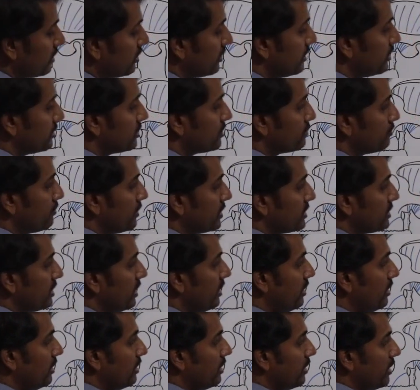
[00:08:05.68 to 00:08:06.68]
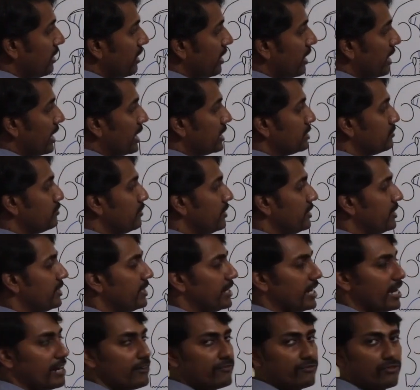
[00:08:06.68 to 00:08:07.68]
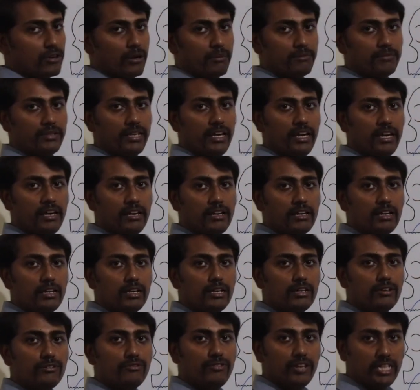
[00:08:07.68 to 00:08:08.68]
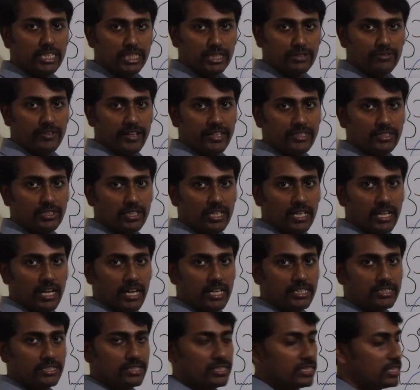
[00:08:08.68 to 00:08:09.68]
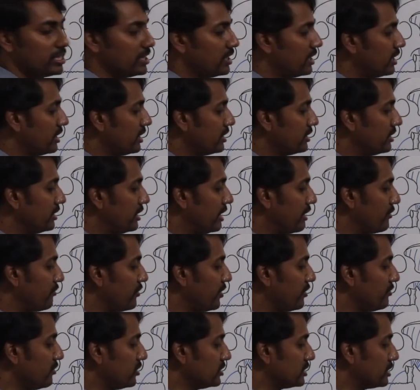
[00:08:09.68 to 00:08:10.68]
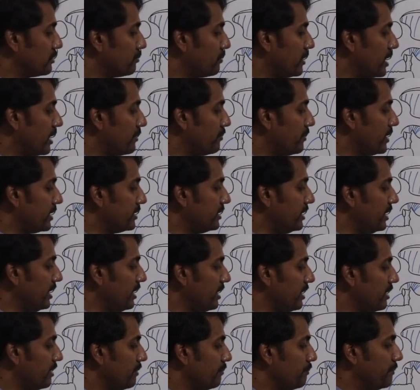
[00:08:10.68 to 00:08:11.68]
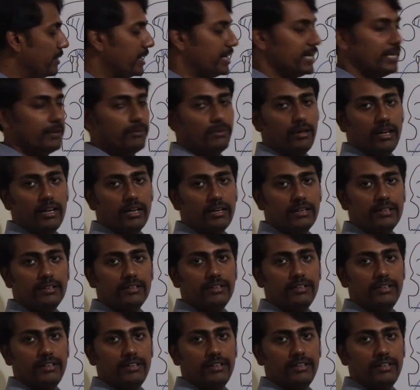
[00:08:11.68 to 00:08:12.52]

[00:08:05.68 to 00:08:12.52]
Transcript: this muscle has been derived from the first pharyngeal arch, therefore it was supplied by the mandibular